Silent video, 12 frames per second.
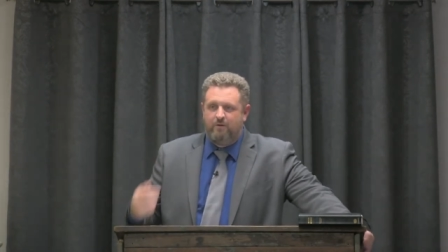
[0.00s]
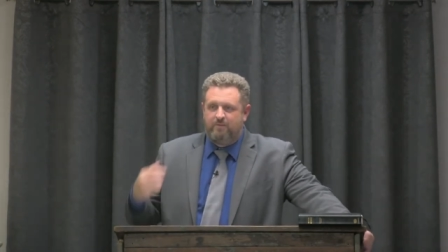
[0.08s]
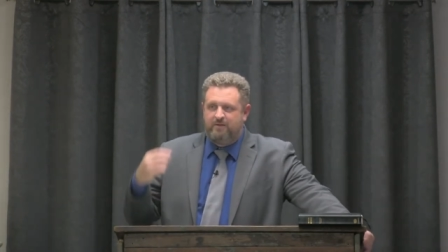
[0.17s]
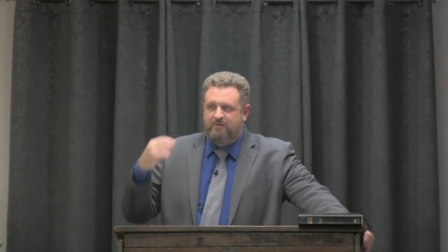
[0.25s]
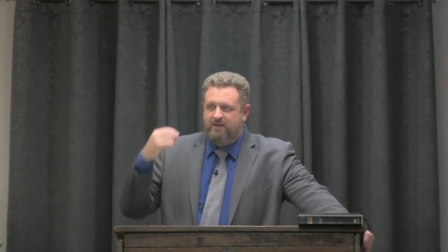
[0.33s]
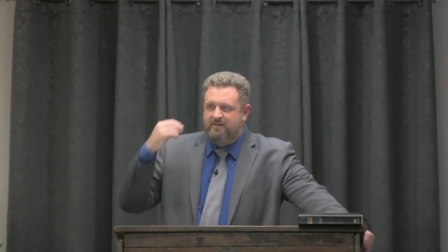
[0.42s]

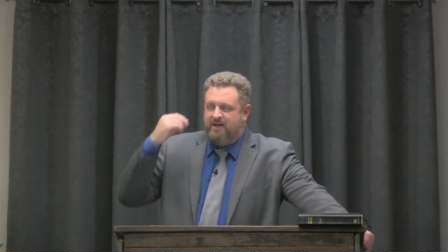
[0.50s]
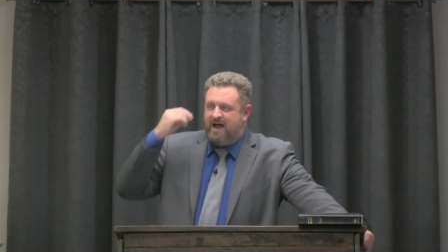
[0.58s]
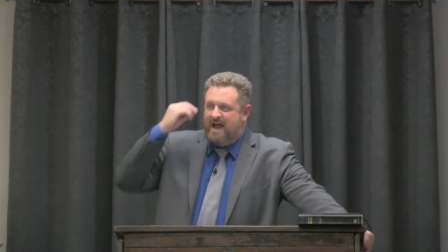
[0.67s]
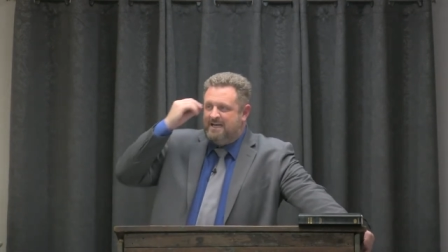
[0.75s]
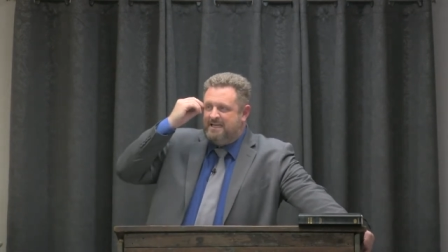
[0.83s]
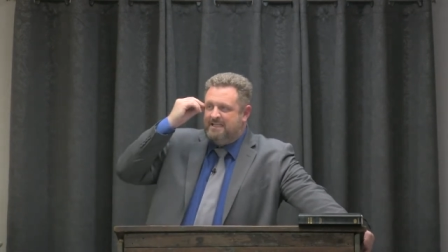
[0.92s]
the, the, the
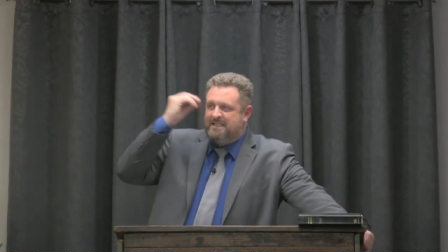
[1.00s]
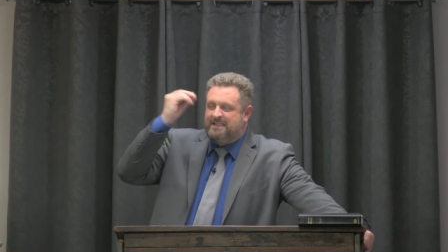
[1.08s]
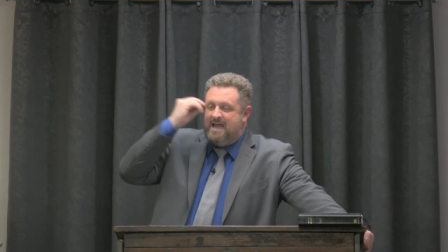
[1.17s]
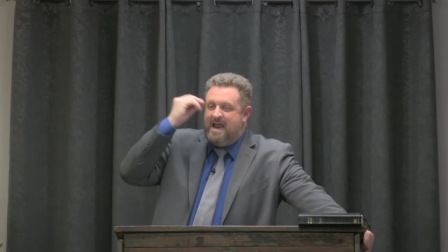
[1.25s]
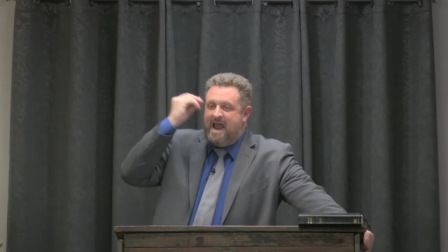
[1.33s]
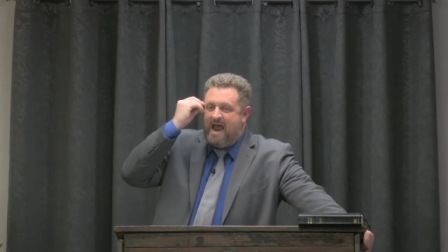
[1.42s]
idea that
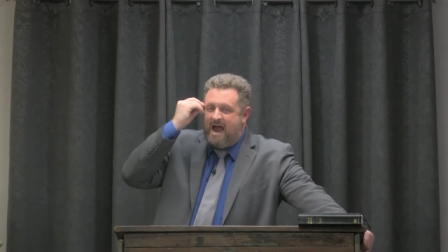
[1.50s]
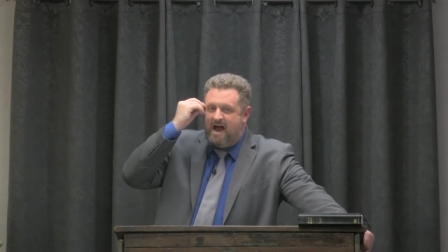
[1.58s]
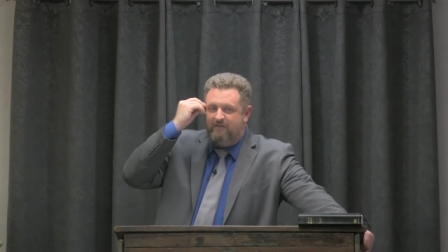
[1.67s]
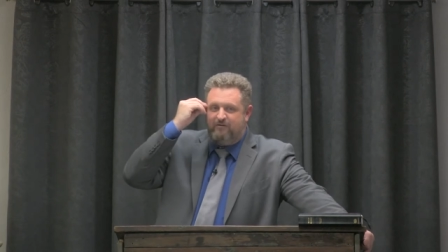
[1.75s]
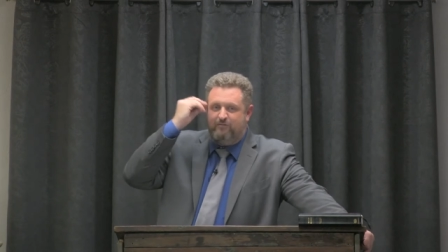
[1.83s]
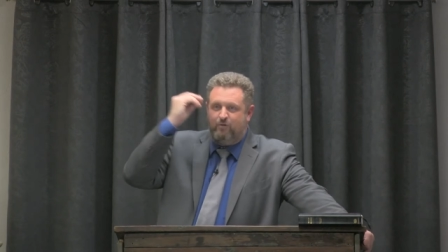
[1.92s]
they
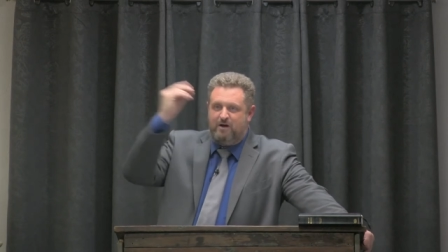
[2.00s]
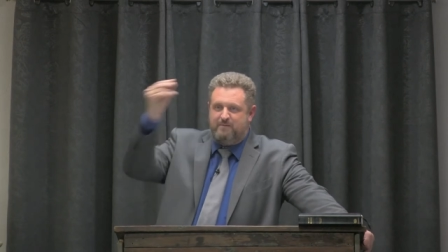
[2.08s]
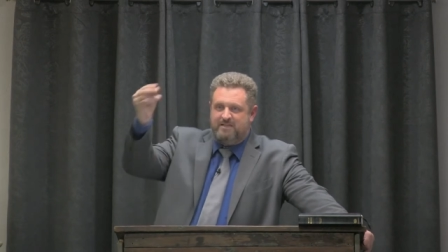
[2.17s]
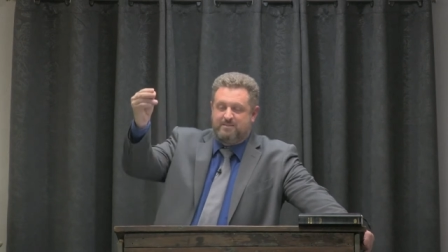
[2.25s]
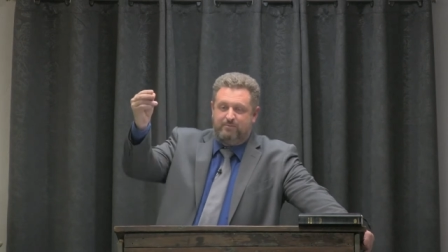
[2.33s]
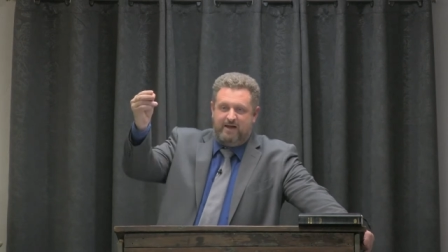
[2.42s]
have of what it
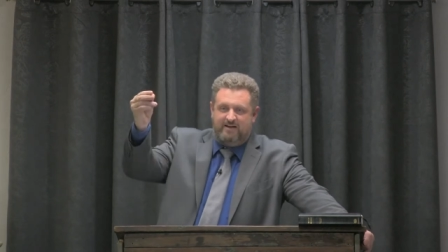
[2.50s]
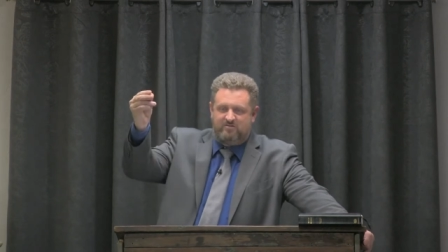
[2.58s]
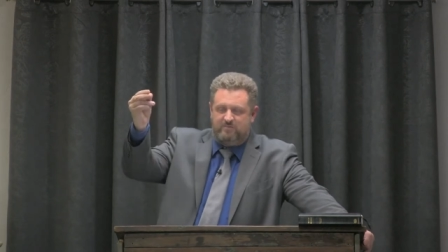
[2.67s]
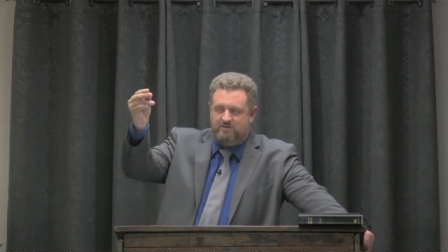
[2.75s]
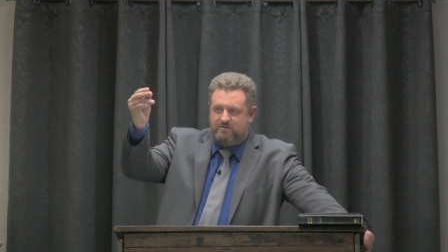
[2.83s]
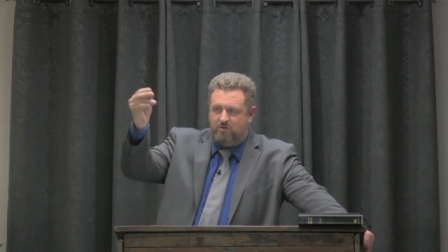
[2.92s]
means to
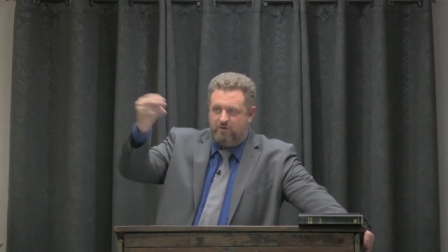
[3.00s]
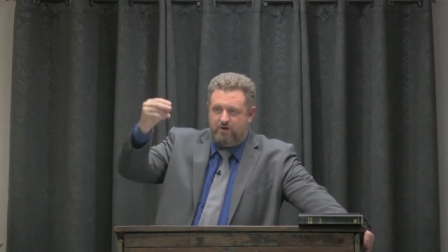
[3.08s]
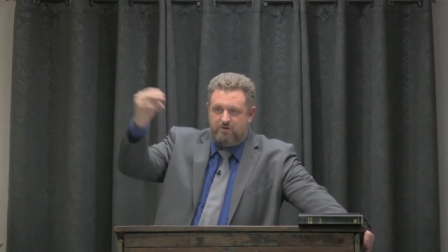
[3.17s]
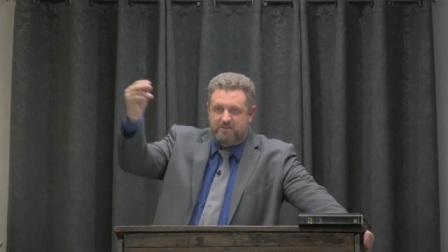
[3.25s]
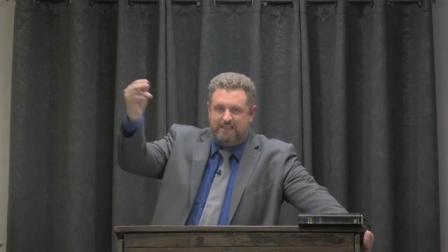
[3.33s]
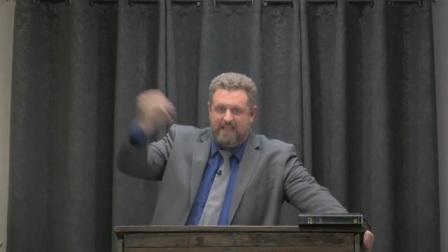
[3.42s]
blaspheme this Holy
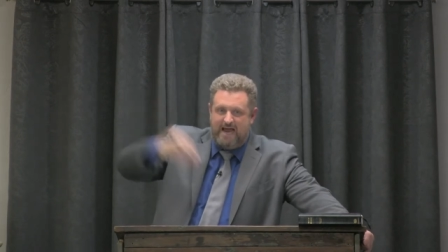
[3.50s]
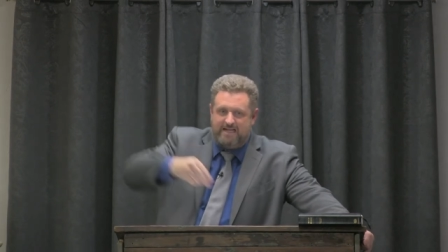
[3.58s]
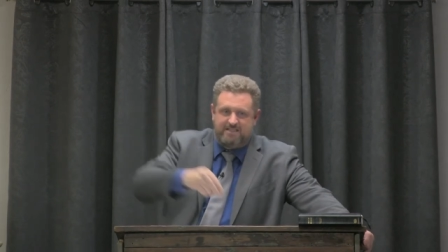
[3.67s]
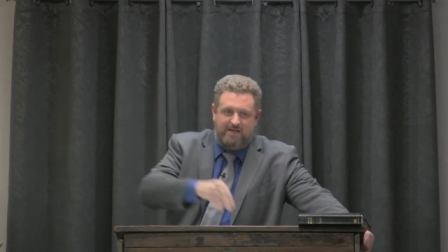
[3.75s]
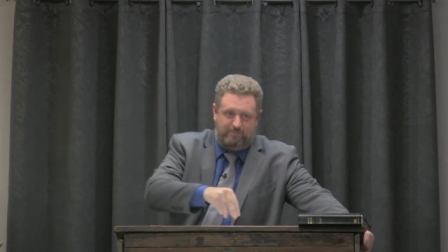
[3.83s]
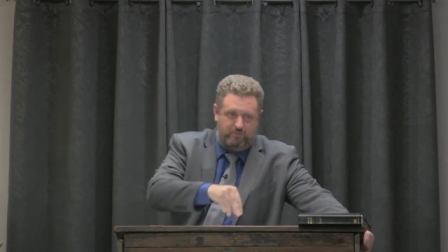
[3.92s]
Ghost
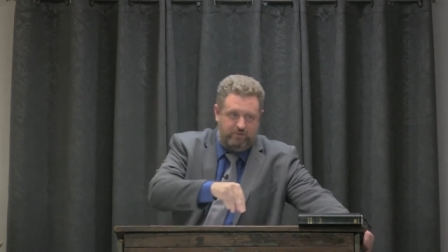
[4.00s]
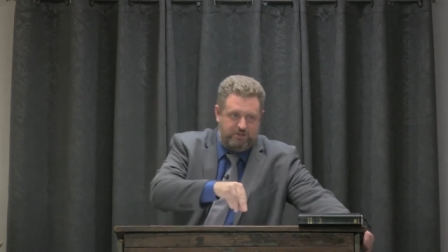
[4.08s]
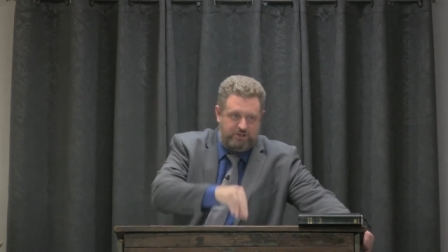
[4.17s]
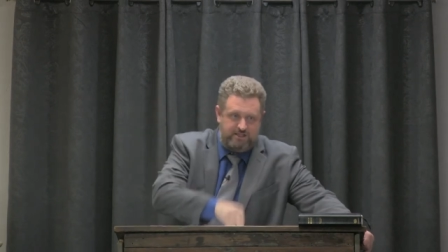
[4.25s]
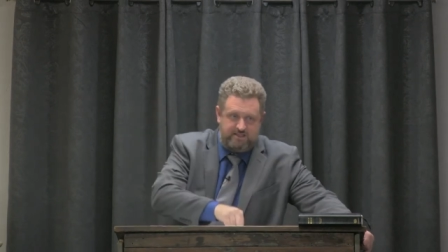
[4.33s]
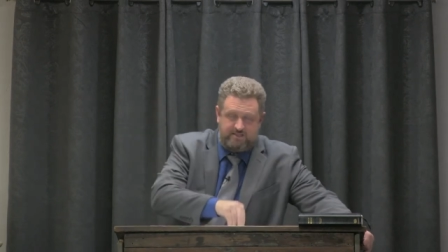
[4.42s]
lines up with what
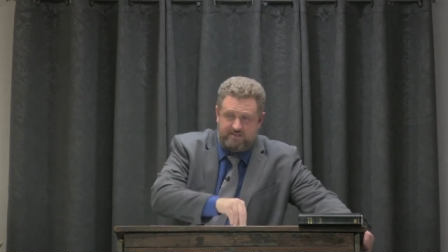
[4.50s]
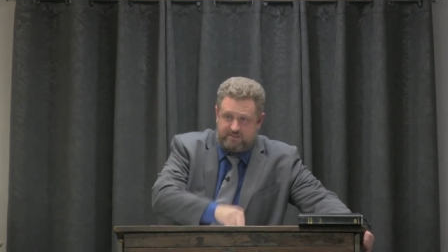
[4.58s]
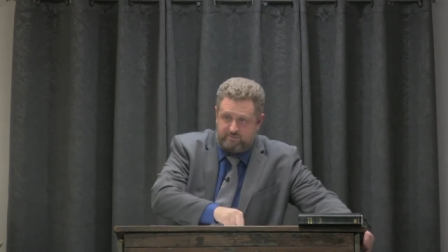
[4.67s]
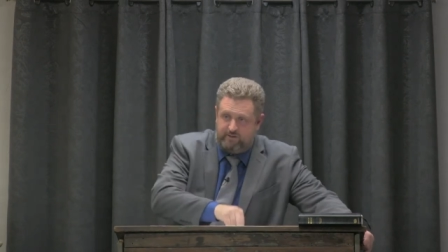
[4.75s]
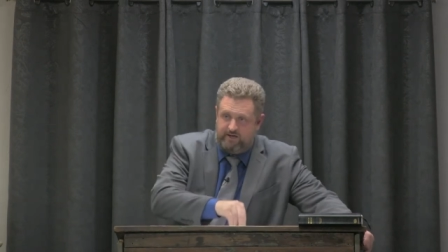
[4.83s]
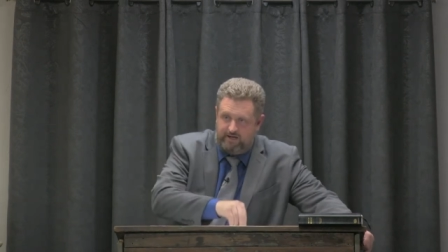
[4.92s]
Jesus is
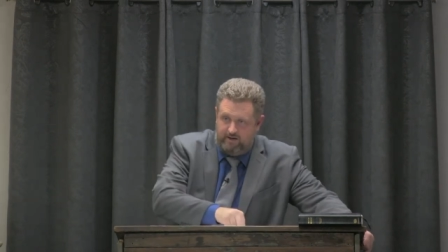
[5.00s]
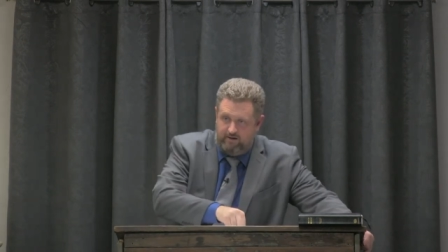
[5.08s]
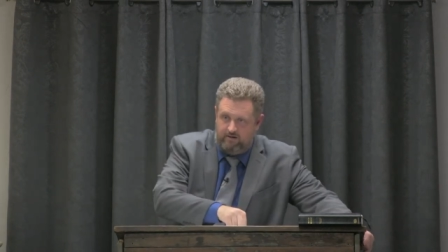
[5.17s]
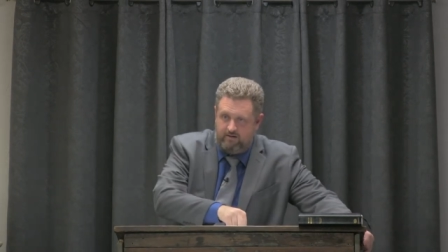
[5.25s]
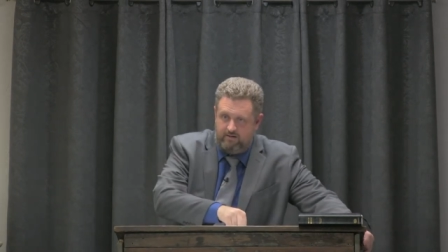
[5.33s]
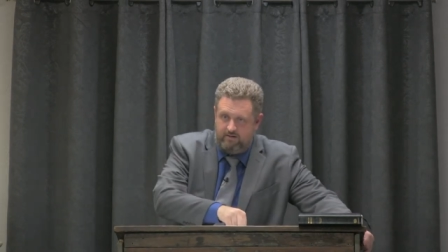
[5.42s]
explaining here.
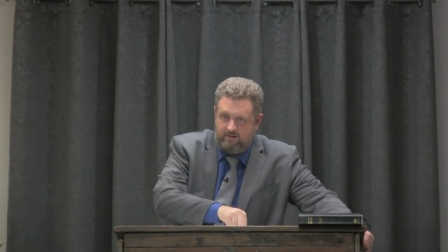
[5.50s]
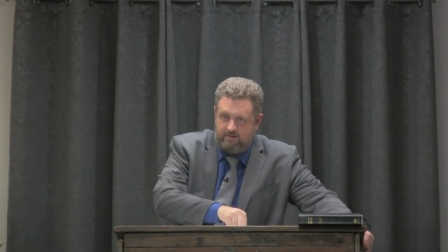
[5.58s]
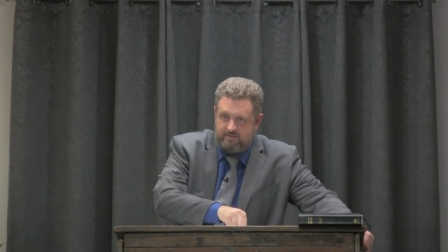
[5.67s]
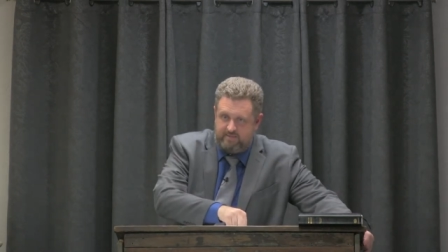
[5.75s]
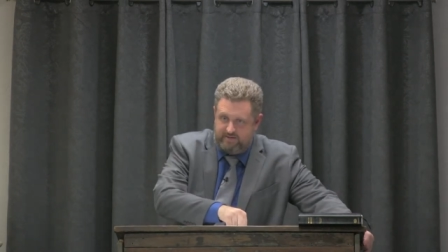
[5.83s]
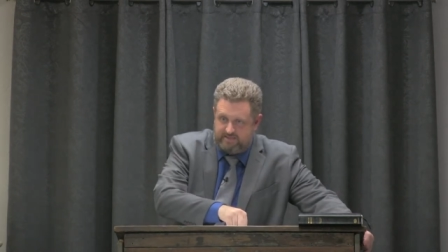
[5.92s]

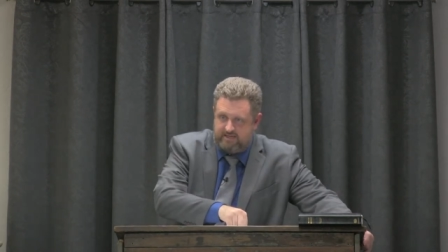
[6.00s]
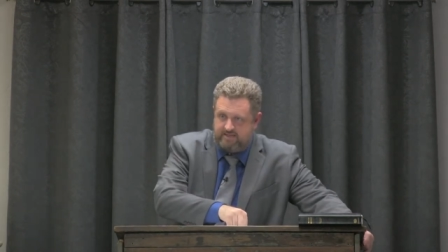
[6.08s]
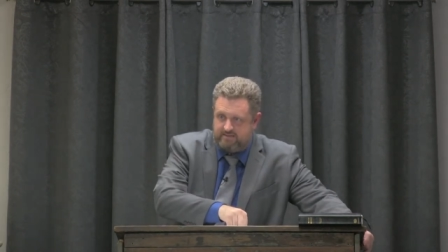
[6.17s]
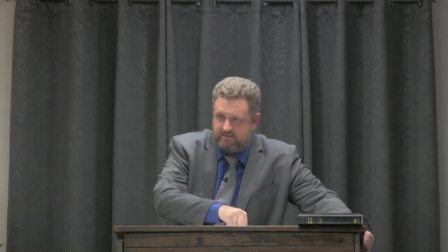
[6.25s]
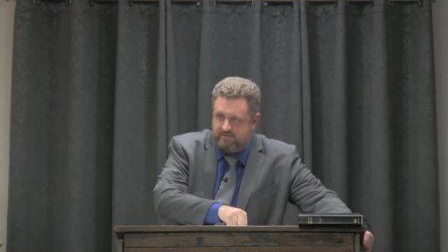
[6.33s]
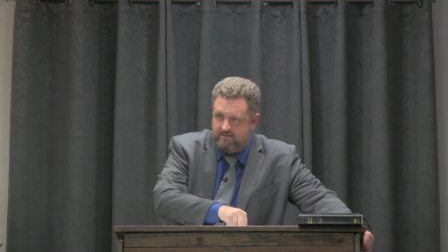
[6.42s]
Does that make sense?